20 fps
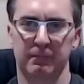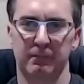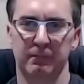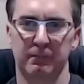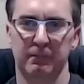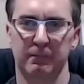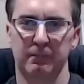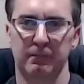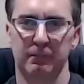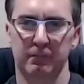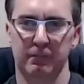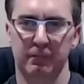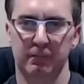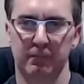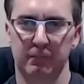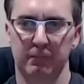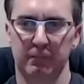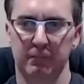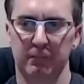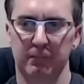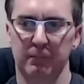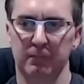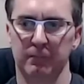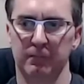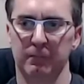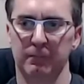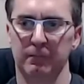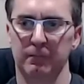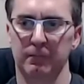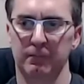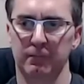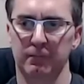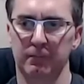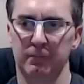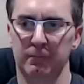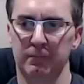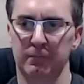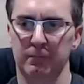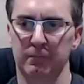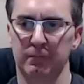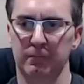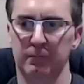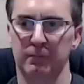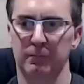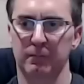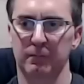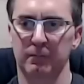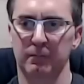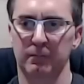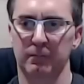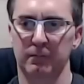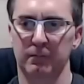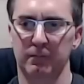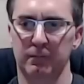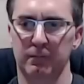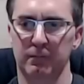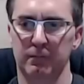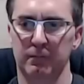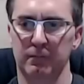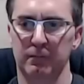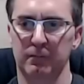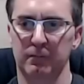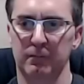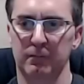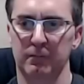[no speech]